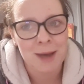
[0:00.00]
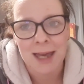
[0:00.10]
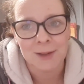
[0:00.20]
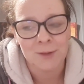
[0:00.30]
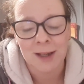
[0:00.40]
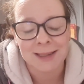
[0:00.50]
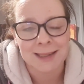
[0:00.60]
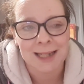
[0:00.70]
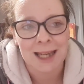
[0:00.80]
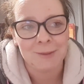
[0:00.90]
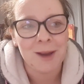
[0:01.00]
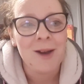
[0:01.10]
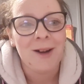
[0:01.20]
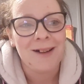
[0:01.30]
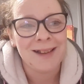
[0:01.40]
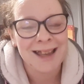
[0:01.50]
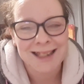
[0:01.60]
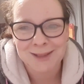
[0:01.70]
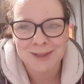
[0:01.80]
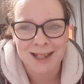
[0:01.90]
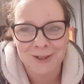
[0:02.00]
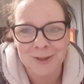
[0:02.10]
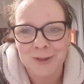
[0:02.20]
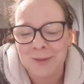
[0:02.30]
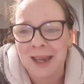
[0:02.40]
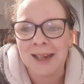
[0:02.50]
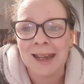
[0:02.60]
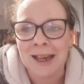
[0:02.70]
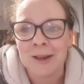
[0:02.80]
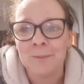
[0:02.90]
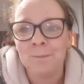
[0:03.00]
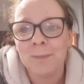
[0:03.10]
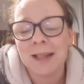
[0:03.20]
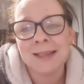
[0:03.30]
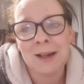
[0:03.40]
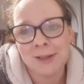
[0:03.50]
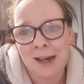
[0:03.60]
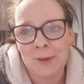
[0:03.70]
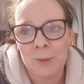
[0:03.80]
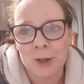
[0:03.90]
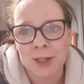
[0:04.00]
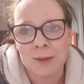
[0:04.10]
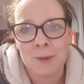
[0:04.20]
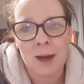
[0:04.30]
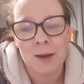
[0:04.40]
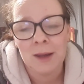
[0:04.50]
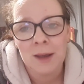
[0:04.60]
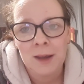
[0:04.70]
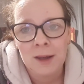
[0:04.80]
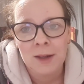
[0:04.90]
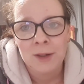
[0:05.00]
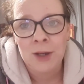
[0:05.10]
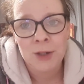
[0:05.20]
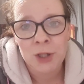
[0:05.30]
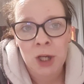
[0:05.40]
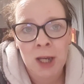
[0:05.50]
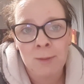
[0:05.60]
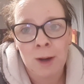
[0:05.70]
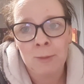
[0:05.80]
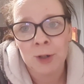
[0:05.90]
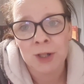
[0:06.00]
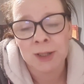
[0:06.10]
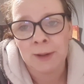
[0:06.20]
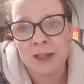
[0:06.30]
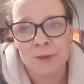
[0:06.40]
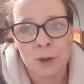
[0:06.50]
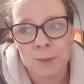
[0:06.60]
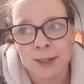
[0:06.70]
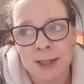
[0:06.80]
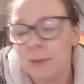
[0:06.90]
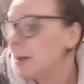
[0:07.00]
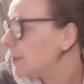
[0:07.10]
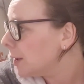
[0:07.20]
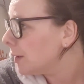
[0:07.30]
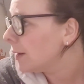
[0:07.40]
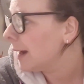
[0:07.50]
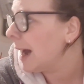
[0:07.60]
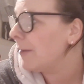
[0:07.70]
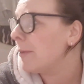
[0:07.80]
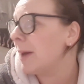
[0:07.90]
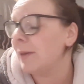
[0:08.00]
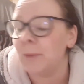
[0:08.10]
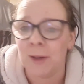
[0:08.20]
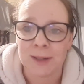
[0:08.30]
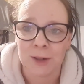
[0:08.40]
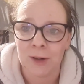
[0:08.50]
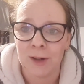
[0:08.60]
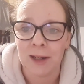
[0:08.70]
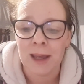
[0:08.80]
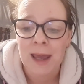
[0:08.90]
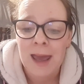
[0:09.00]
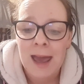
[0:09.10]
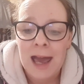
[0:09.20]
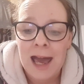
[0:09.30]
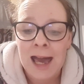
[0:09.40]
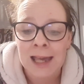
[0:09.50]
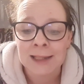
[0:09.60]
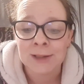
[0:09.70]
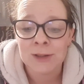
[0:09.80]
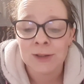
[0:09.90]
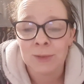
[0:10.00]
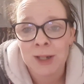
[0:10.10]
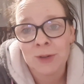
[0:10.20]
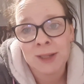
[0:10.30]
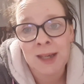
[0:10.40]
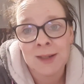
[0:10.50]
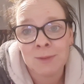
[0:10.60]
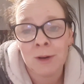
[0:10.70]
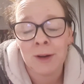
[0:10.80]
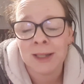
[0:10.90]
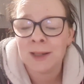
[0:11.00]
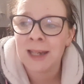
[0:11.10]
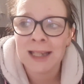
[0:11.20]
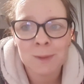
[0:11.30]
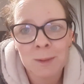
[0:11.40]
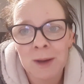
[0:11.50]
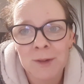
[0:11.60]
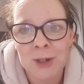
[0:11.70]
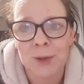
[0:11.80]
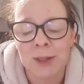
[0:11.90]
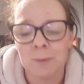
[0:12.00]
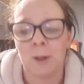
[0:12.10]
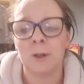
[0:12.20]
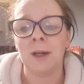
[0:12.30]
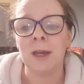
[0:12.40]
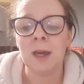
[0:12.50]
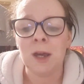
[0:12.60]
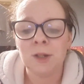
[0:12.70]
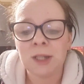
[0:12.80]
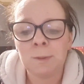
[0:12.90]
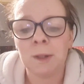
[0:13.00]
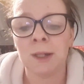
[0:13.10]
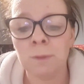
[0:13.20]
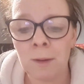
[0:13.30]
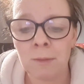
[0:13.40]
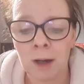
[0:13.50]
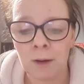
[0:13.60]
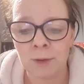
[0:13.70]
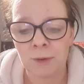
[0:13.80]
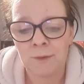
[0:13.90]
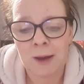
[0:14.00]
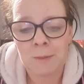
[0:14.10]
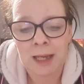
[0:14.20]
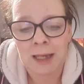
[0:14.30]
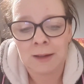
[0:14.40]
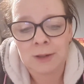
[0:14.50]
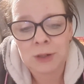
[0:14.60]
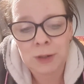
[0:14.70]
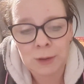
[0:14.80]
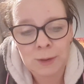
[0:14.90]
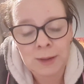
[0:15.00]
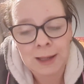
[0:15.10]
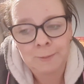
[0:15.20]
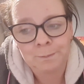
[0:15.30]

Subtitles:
bed, fast asleep. I'm going to get some dinner on for me and Liam, settle down and watch some YouTube. I'm watching Zoella's Vlogmas at the moment, have a bit of music on. And we shall see you tomorrow. Today's been a bit of a shorter vlog, just because one, I was with family, two,